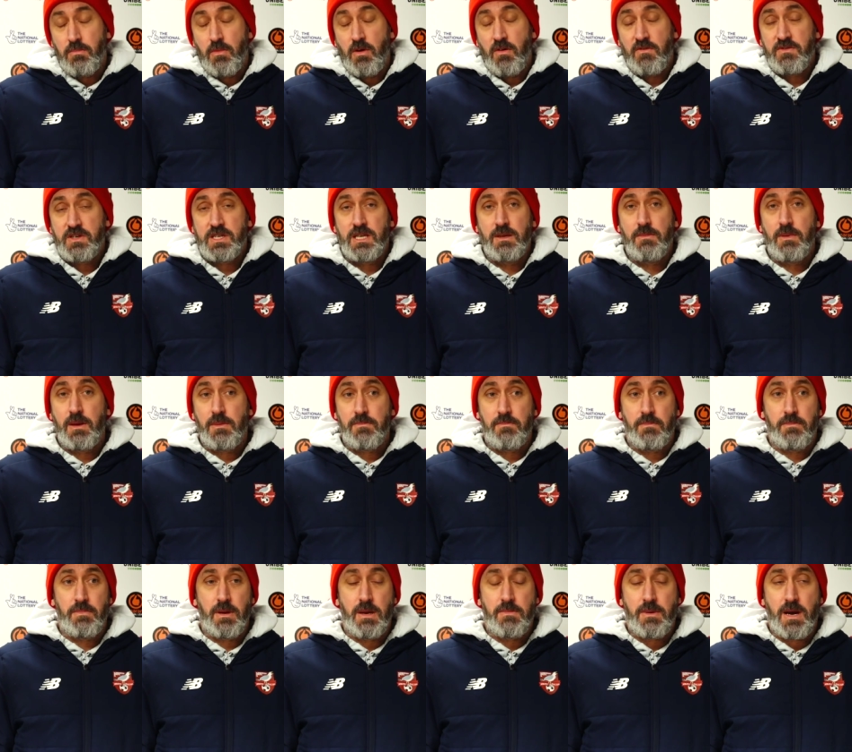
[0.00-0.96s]
obviously
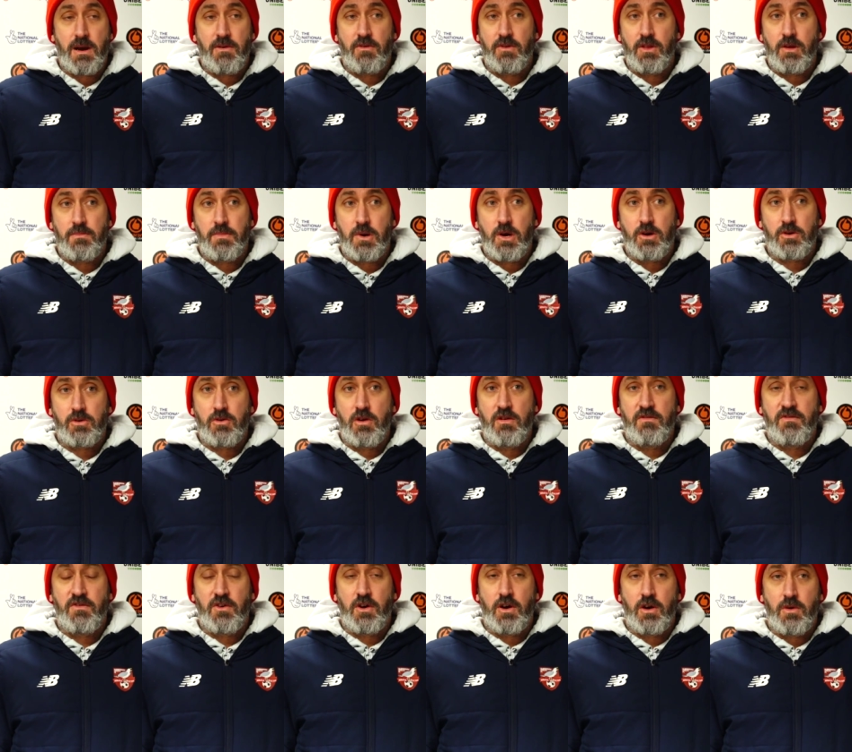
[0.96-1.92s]
be better on the ball
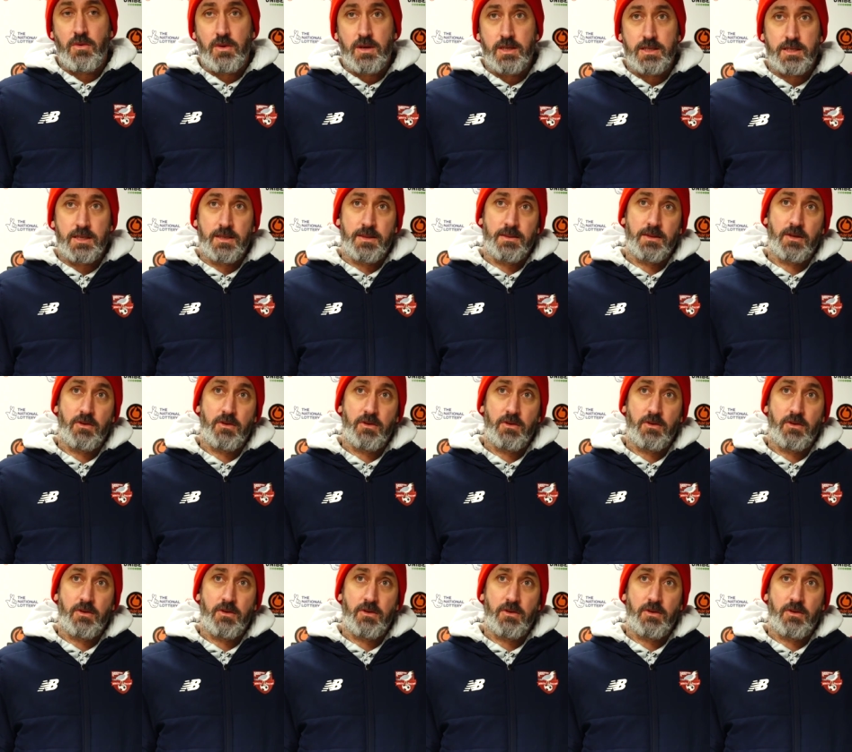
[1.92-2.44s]
going forward,